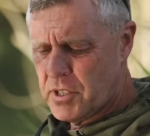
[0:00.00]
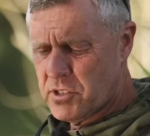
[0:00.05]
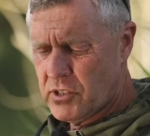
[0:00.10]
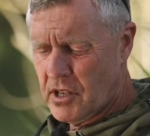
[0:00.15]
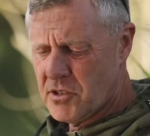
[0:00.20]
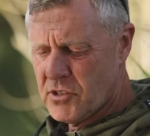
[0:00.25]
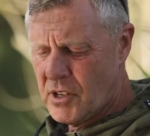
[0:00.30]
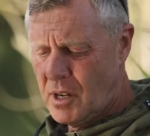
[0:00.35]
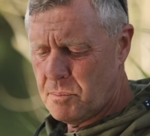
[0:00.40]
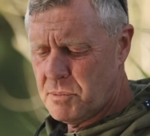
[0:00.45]

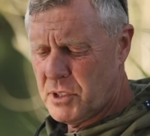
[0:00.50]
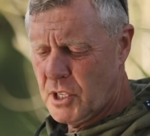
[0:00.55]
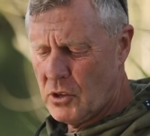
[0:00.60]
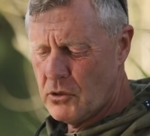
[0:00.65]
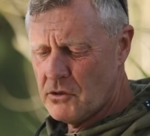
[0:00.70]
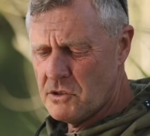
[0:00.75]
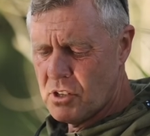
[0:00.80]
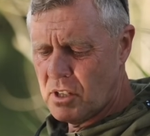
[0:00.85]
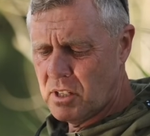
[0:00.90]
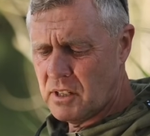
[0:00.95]
biscuits I'm
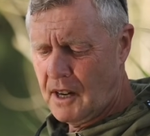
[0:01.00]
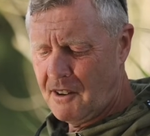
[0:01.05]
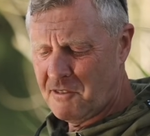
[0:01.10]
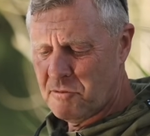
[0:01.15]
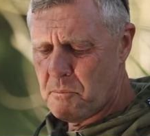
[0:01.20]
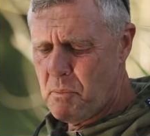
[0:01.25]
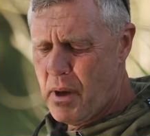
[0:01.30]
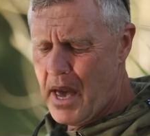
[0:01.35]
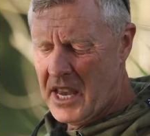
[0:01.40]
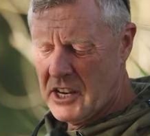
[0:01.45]
using,
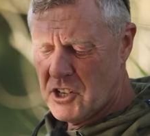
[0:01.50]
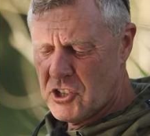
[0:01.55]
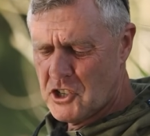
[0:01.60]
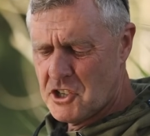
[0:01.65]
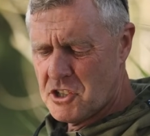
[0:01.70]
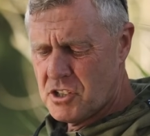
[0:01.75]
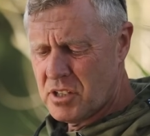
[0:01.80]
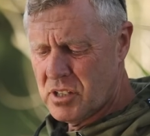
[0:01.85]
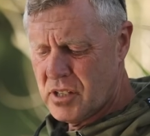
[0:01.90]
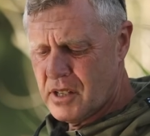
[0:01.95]
I've
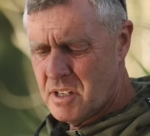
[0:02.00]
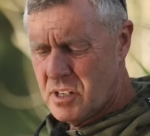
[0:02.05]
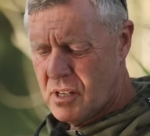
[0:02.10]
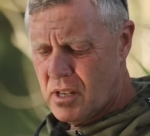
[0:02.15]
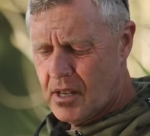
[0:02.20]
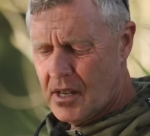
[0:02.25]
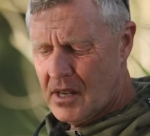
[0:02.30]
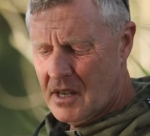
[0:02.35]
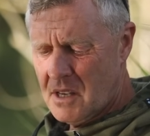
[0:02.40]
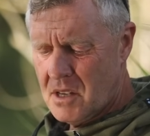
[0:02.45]
meshed
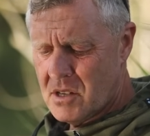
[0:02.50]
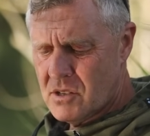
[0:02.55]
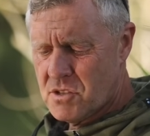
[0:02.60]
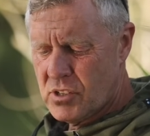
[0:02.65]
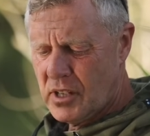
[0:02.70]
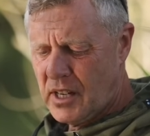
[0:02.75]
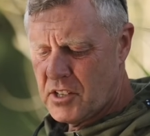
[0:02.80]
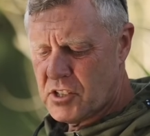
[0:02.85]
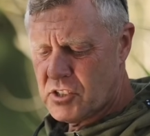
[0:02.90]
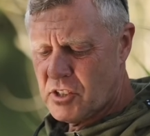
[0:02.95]

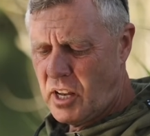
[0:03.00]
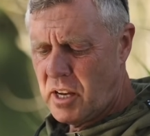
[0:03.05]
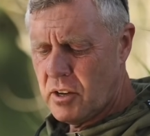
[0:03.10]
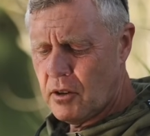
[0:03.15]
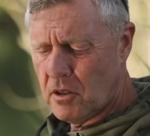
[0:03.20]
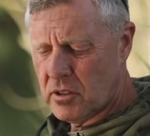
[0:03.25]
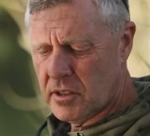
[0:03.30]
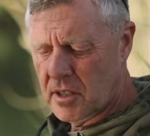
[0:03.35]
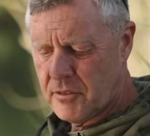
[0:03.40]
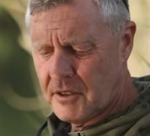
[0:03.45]
so they stay
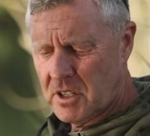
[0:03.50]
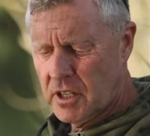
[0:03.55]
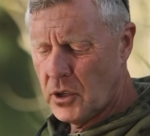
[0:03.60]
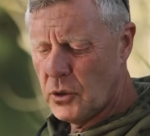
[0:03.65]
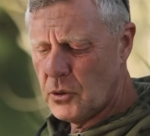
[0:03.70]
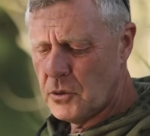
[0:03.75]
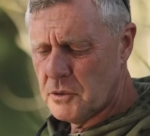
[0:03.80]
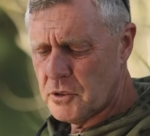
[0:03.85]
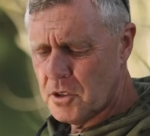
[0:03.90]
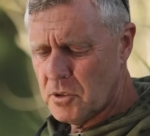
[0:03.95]
on. I've
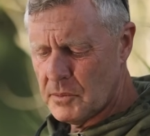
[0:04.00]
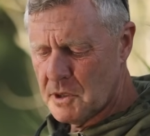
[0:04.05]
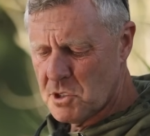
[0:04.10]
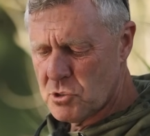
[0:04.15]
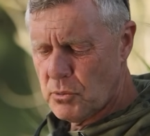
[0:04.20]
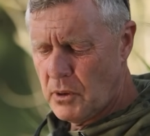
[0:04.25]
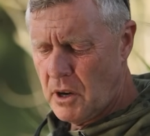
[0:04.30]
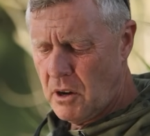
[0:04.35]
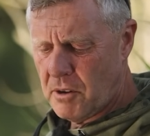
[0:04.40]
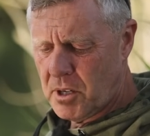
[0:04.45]
glued them
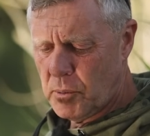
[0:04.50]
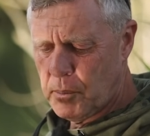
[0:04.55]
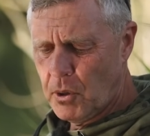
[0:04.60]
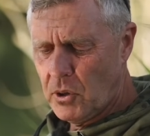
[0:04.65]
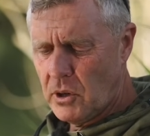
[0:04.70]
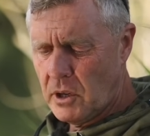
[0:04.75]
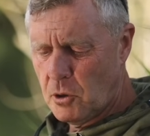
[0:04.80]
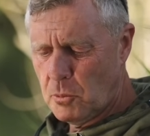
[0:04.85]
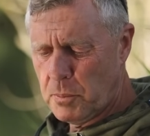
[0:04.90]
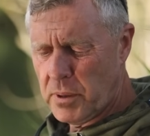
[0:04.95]
as well, and I
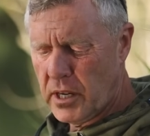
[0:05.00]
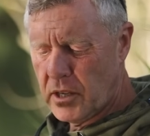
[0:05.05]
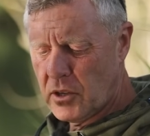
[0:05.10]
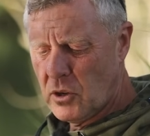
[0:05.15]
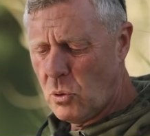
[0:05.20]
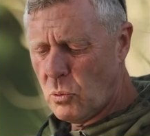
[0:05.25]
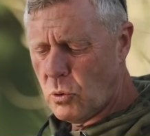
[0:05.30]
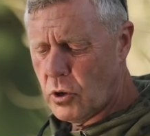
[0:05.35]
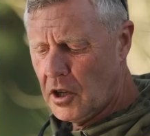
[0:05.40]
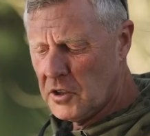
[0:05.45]
put a little bit of
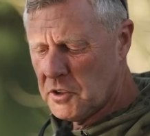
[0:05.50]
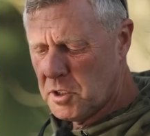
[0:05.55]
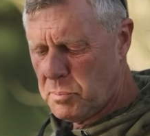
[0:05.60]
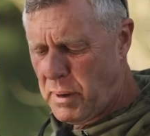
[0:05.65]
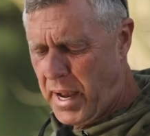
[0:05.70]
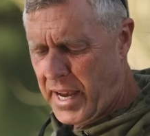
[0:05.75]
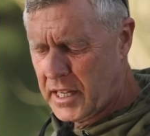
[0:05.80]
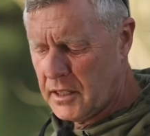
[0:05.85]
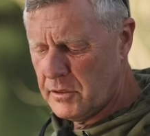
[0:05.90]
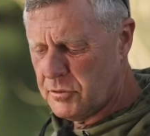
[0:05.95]
cork on the
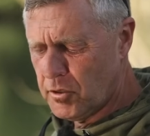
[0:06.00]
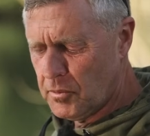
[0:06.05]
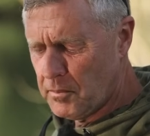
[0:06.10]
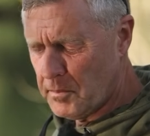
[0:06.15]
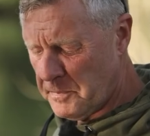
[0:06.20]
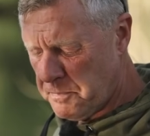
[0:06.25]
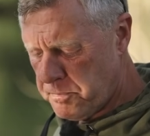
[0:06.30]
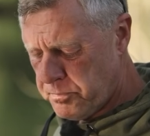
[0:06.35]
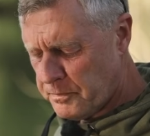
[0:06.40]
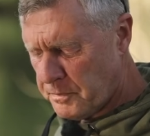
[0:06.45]
back of them
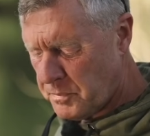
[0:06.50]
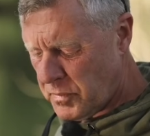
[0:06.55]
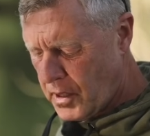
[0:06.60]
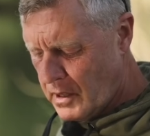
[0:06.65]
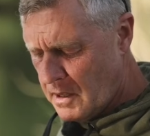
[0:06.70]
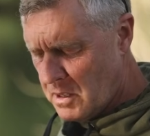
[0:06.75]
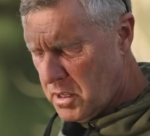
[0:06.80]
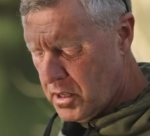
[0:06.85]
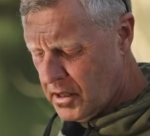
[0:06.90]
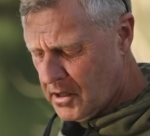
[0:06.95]

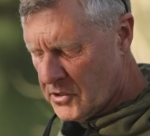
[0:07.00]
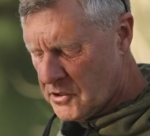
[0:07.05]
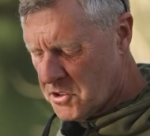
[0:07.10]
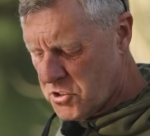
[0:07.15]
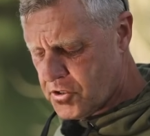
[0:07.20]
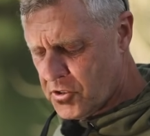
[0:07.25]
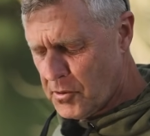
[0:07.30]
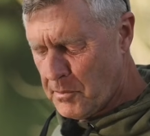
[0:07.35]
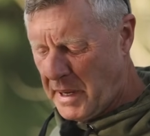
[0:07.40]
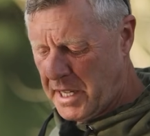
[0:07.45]

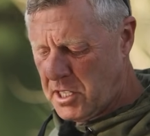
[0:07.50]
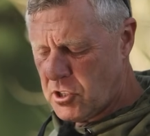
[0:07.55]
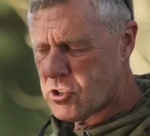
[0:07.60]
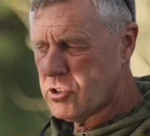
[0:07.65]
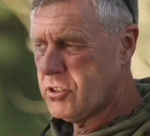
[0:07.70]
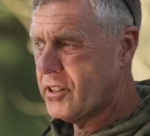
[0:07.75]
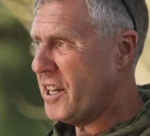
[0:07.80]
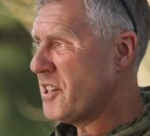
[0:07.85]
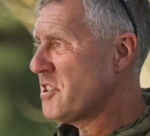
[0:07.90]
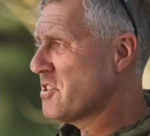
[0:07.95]
just to make
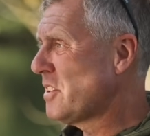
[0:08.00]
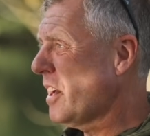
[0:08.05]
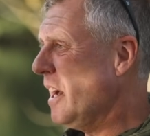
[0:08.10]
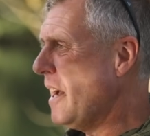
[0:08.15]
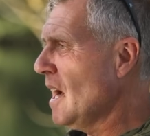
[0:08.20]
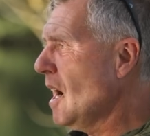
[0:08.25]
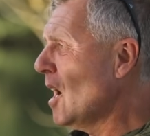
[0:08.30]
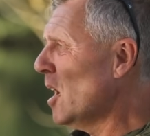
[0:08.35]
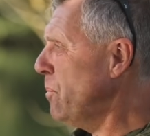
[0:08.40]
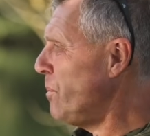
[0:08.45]
sure they
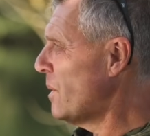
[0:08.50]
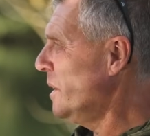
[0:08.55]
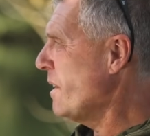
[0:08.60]
stay up.